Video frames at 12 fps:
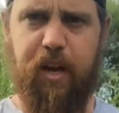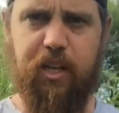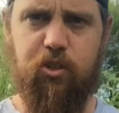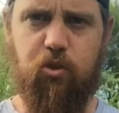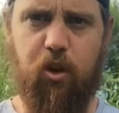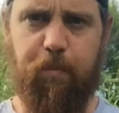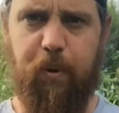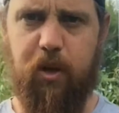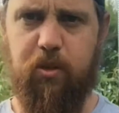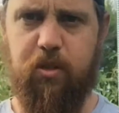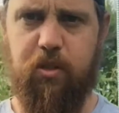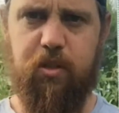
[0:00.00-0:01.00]
strong
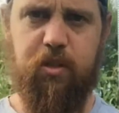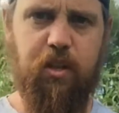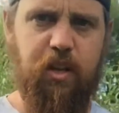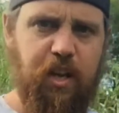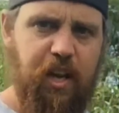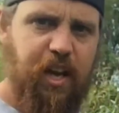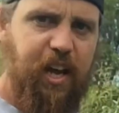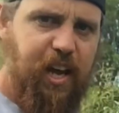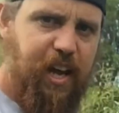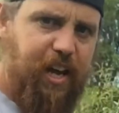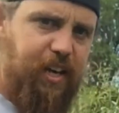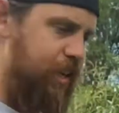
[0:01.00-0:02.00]
posts
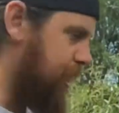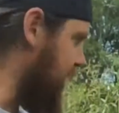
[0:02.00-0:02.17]
and